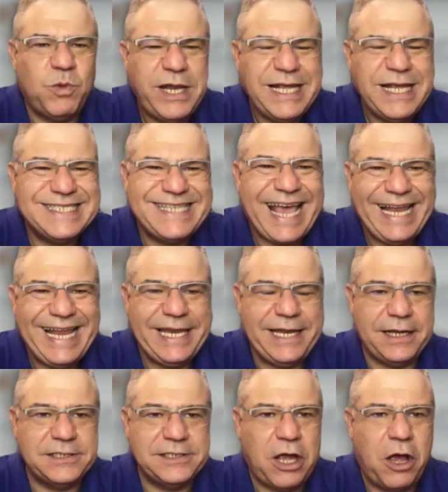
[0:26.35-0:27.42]
What exactly
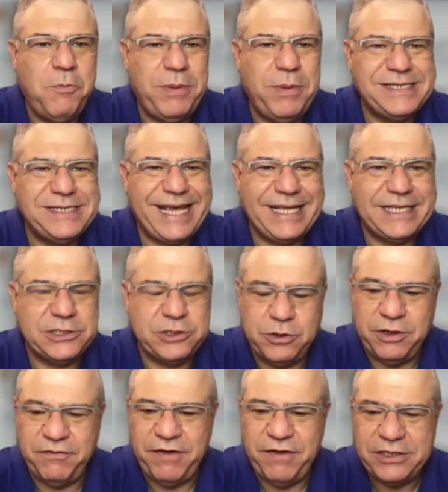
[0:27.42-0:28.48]
does OpenText
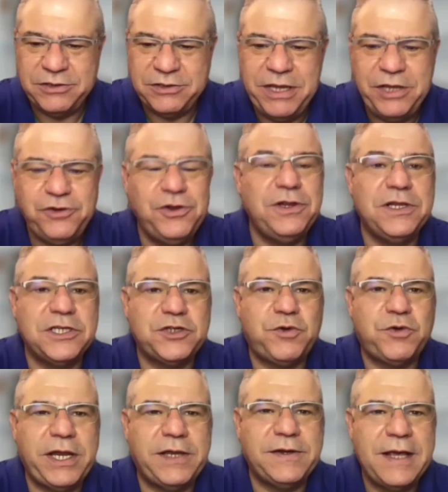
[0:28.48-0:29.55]
do? If I had to meet you in the
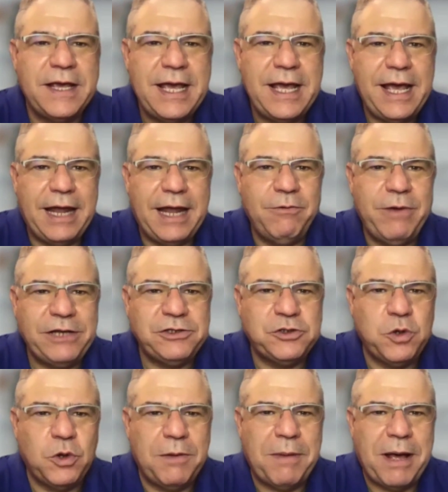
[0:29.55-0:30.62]
street and we had to
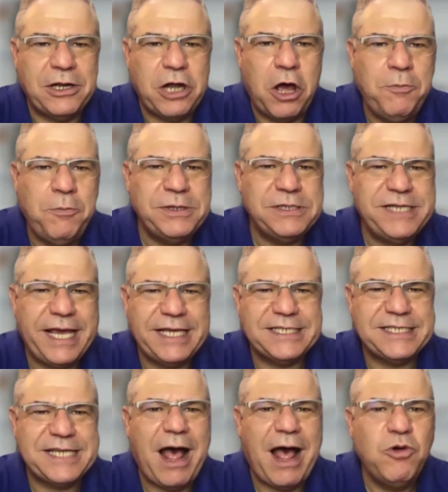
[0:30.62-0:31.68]
talk about
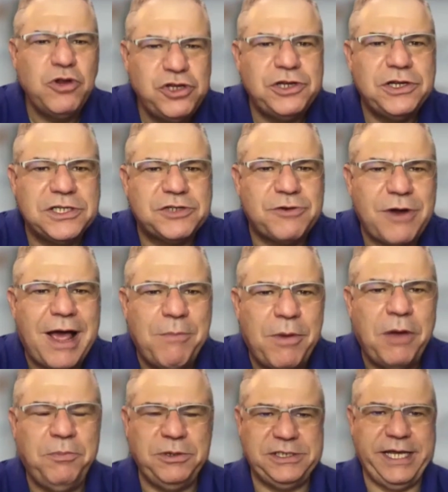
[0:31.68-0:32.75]
OpenText, how would you describe
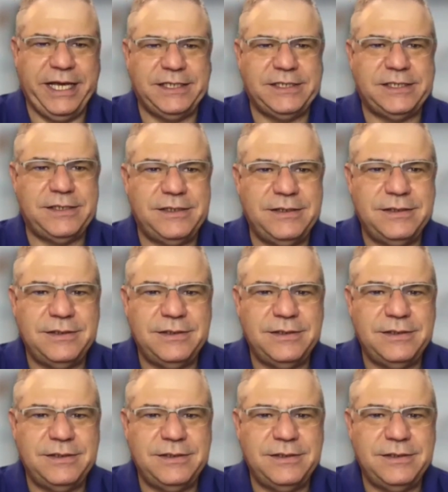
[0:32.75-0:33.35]
OpenText?